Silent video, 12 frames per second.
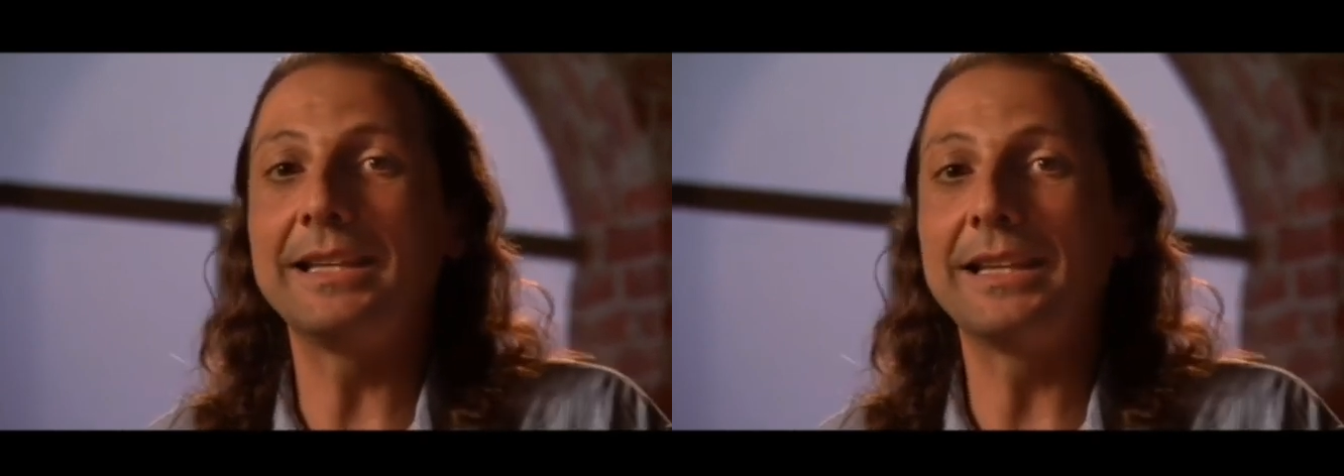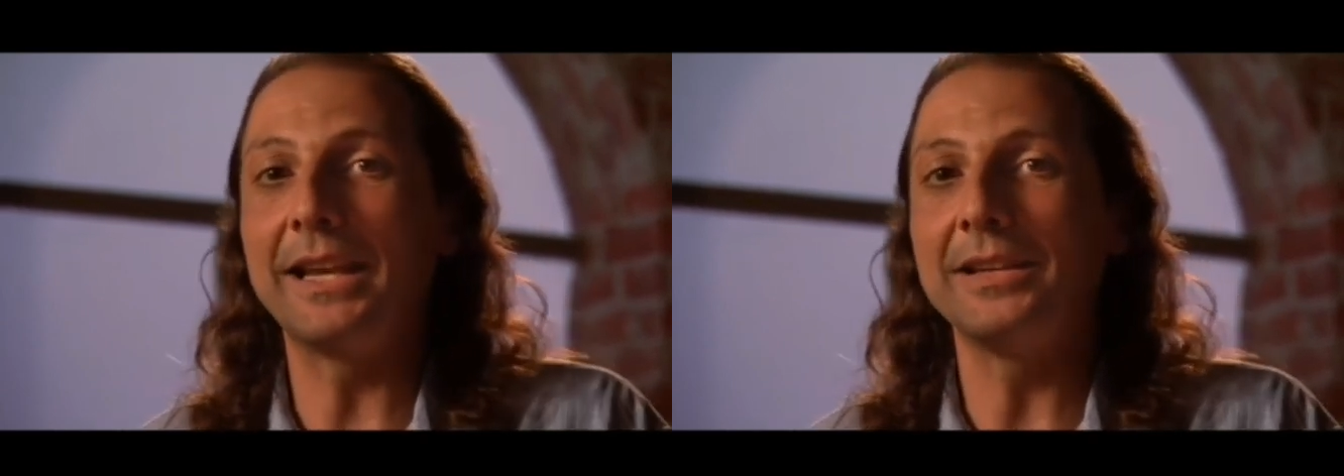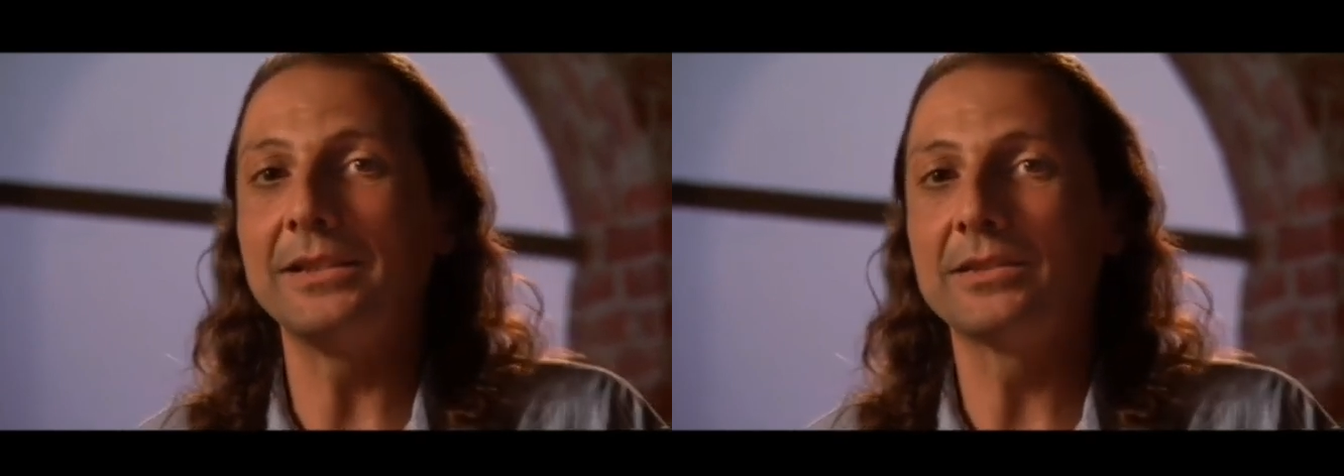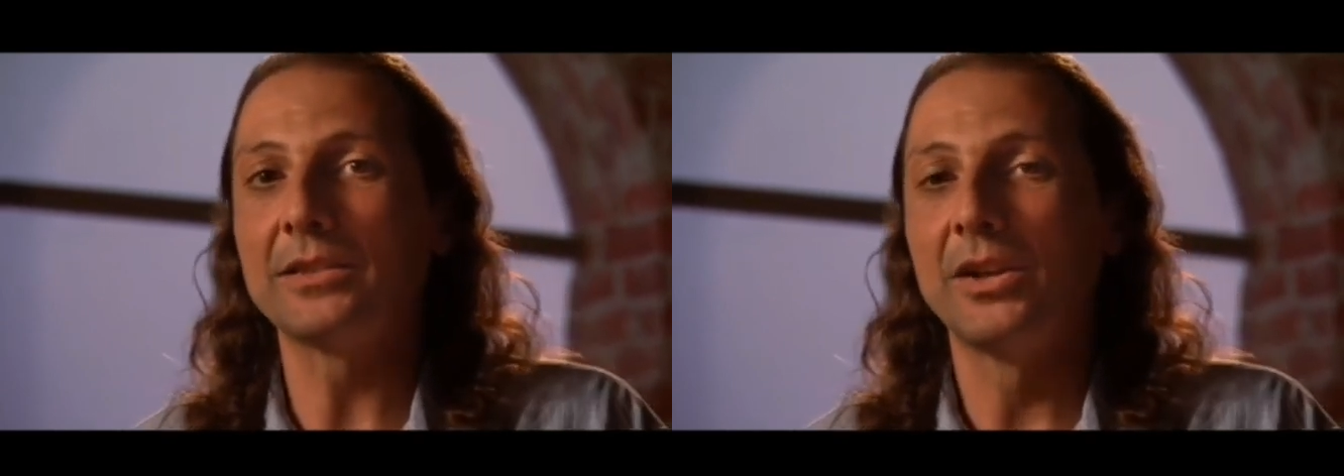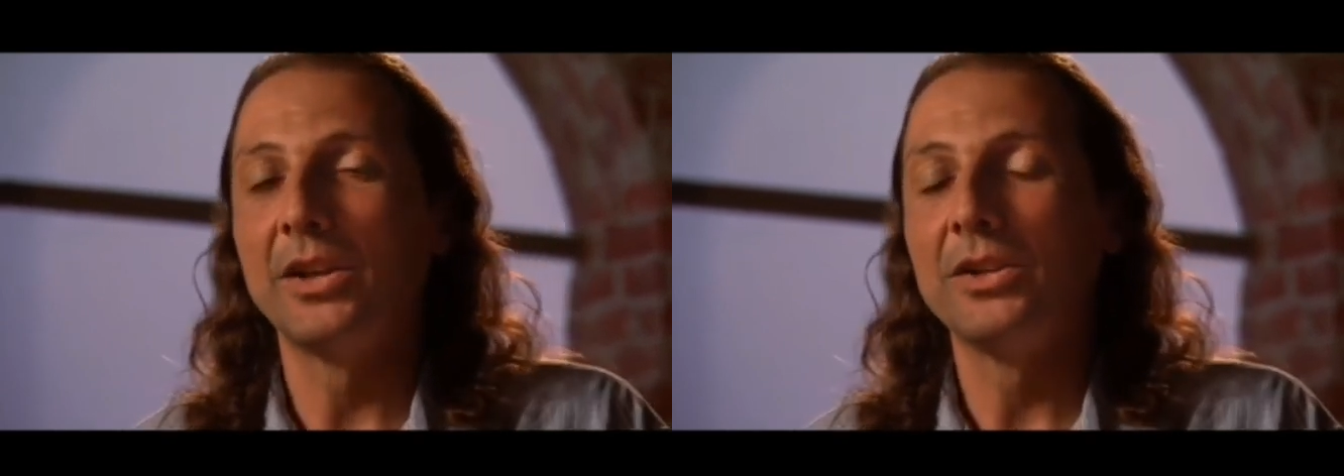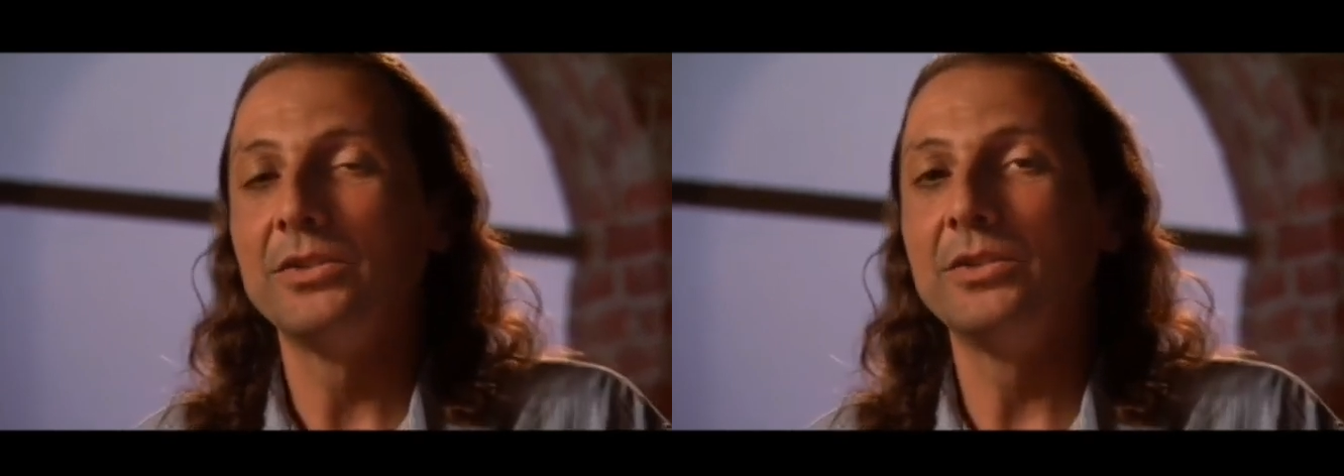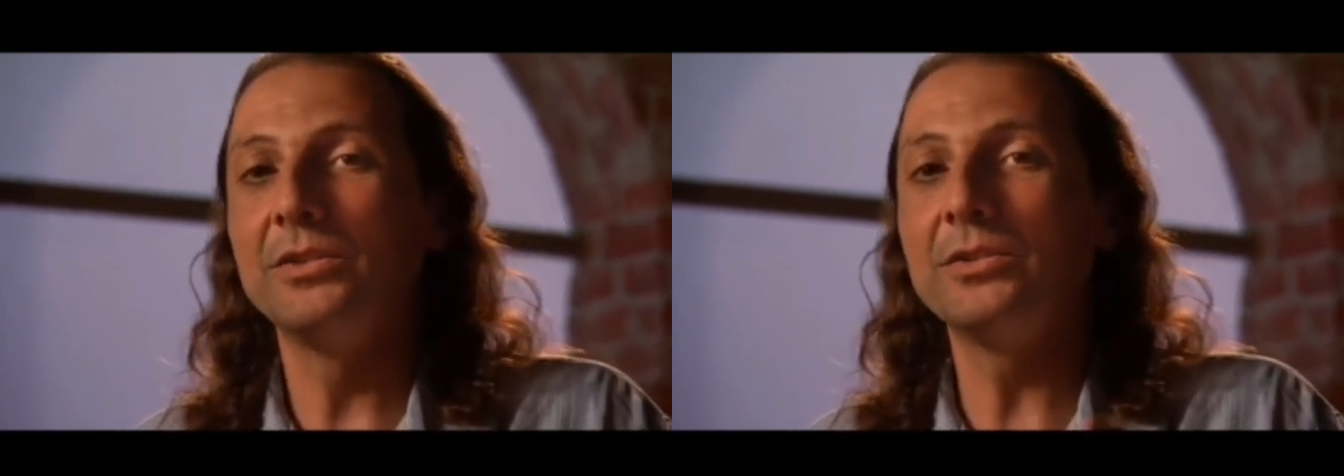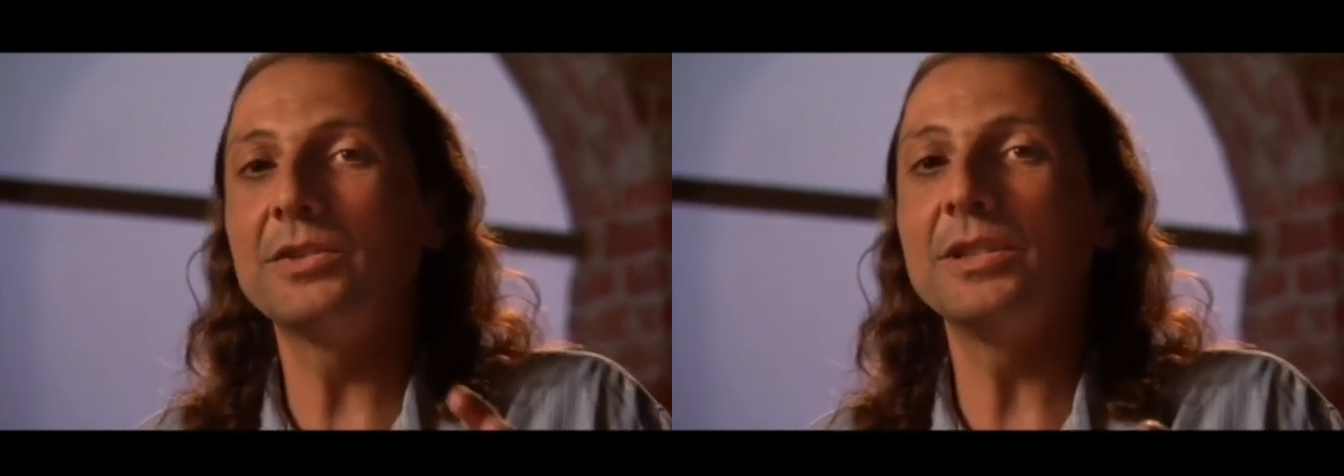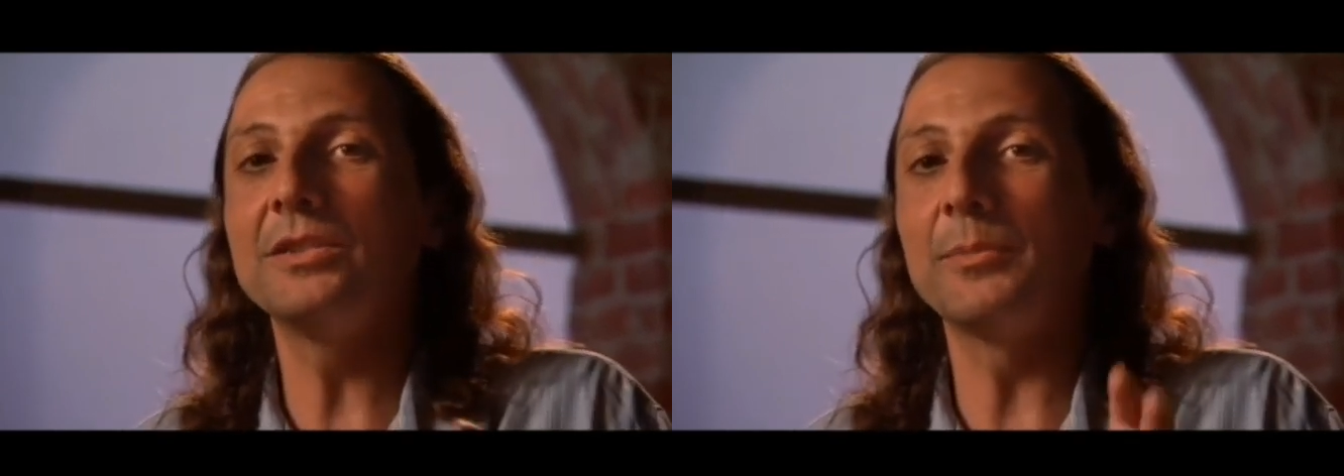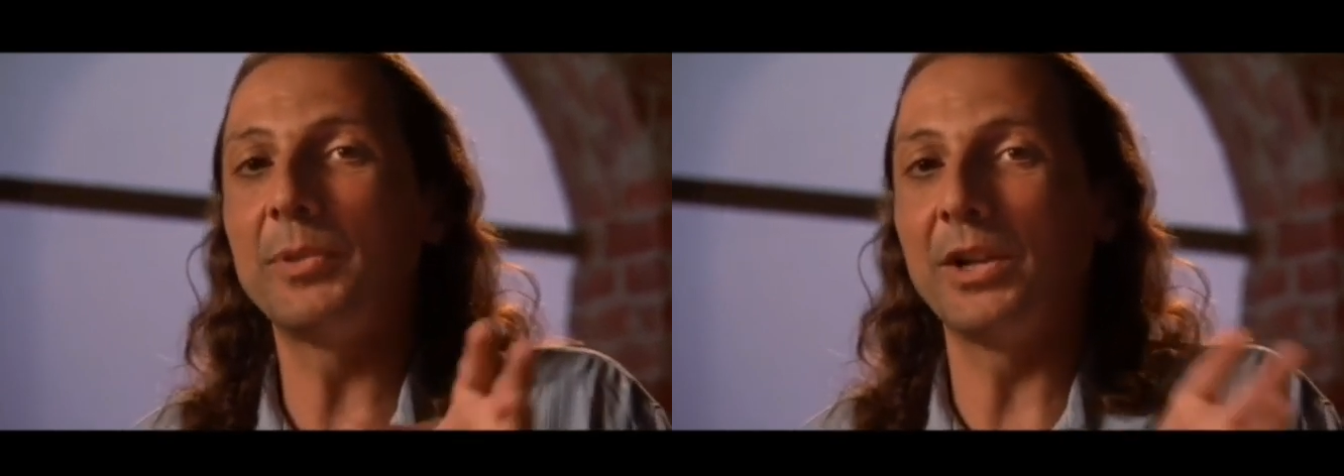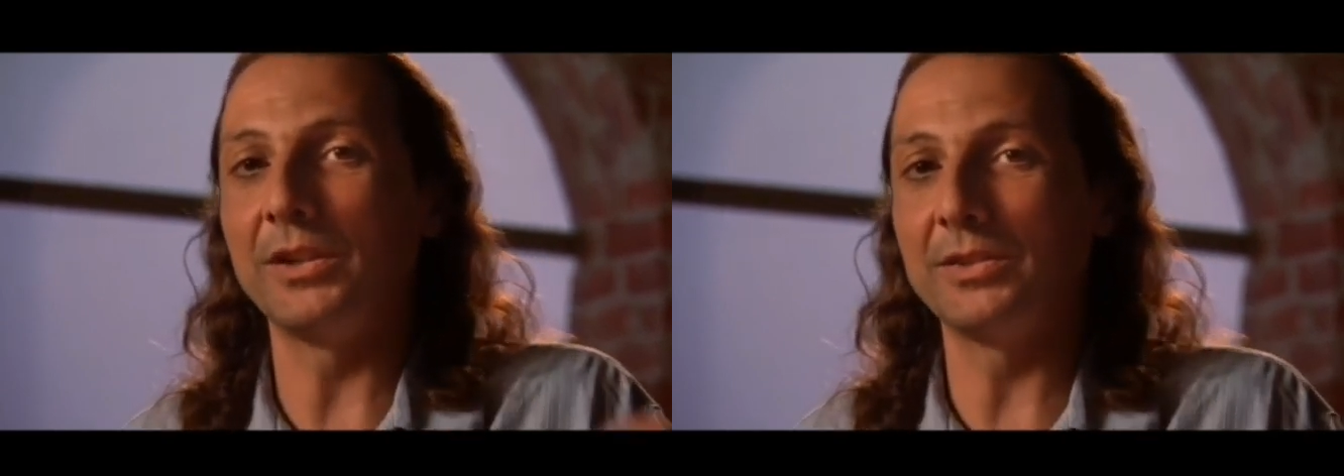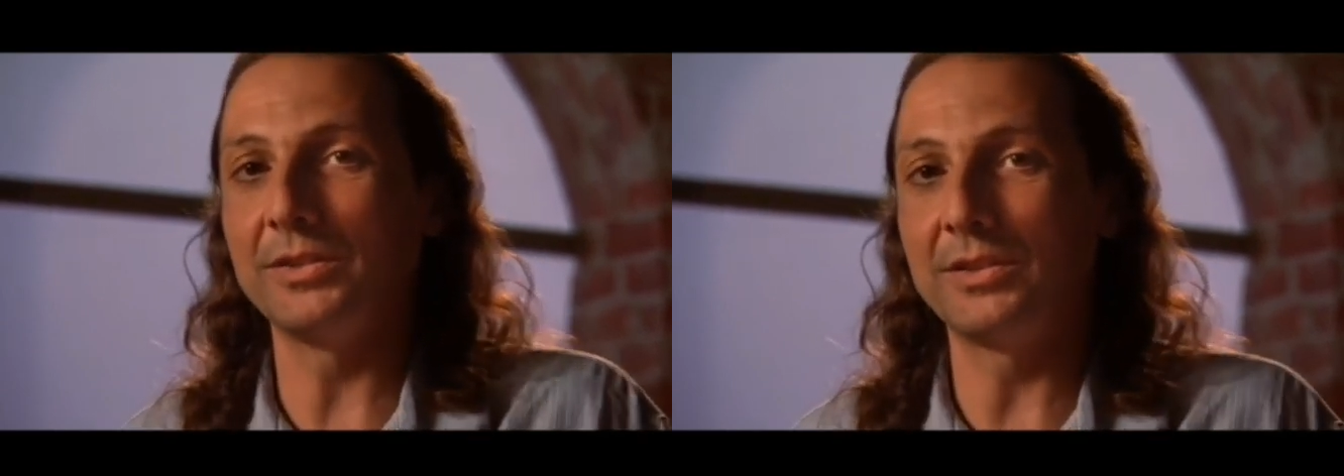In any case,
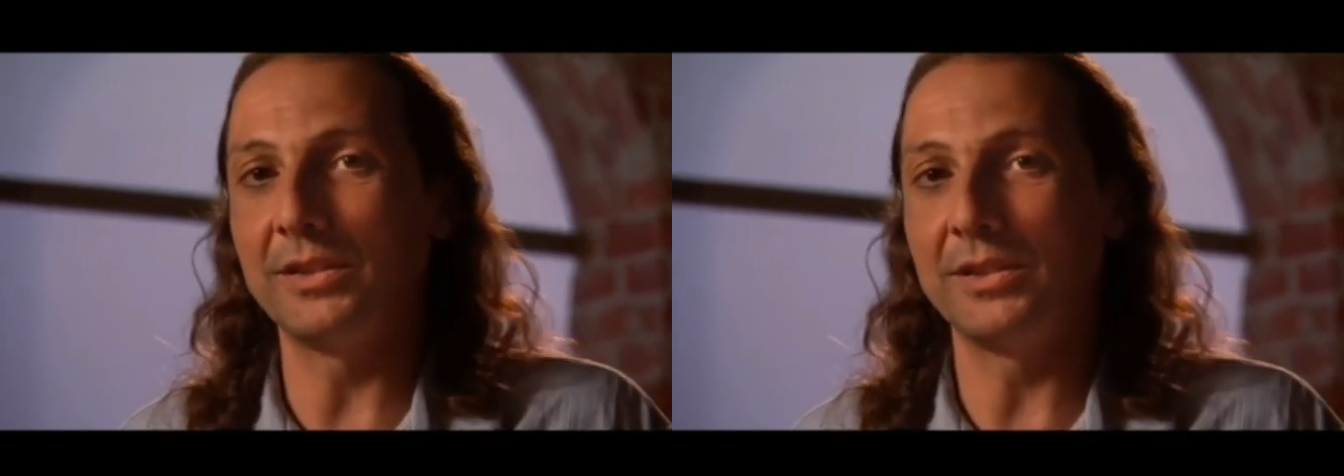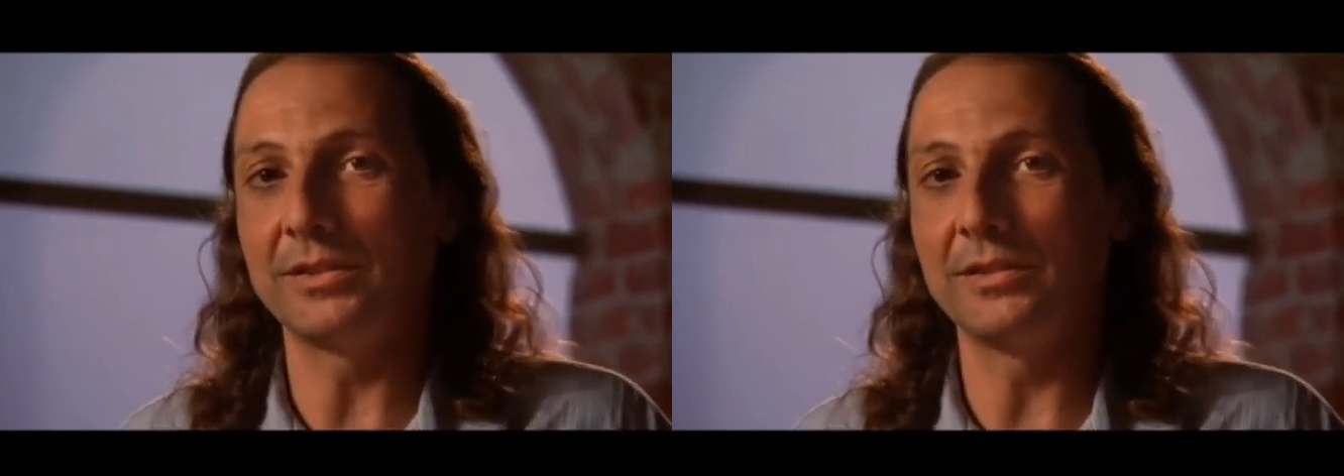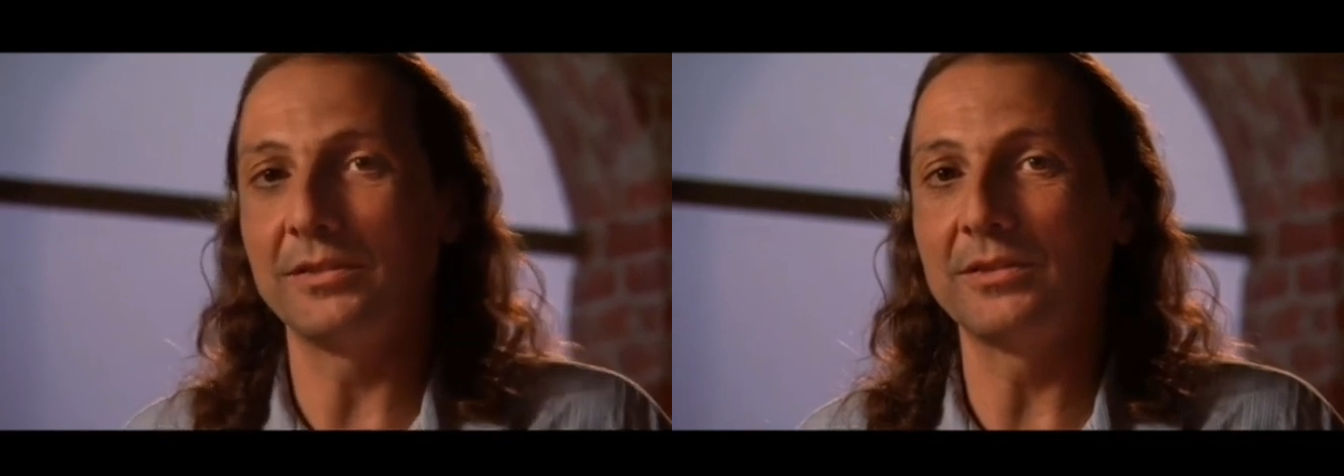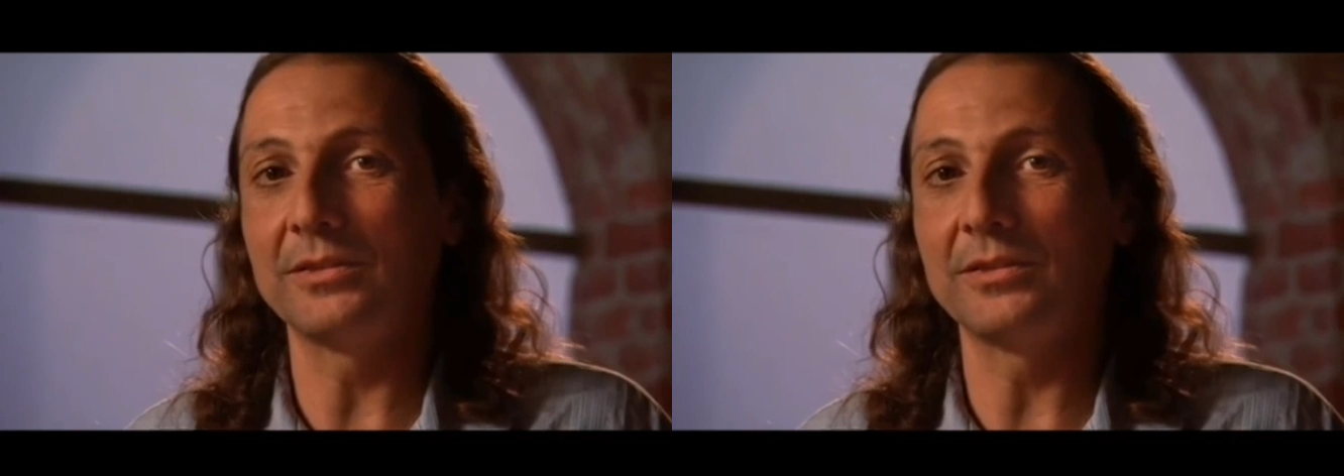using the Planck's